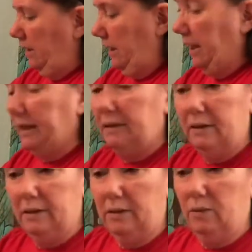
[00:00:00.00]
And
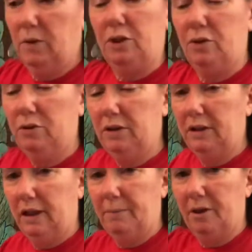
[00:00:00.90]
when you go to the
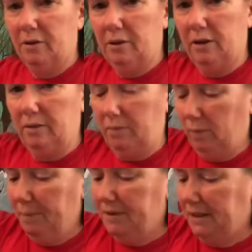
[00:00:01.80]
Diamond Art Club
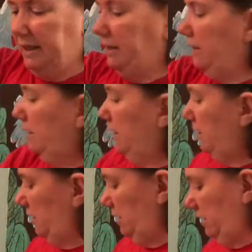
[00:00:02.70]
website,
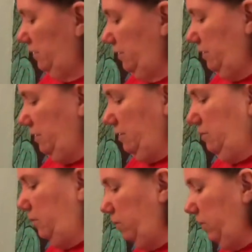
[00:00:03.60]
uh,
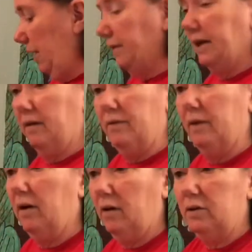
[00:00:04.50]
wow, they have
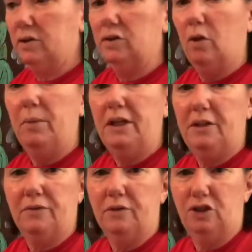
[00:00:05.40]
so many
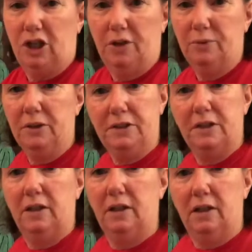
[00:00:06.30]
different genres
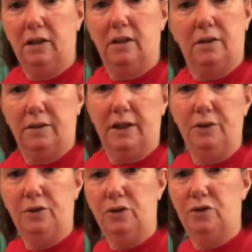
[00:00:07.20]
that you
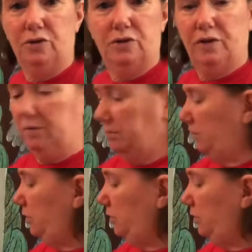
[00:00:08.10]
can choose from.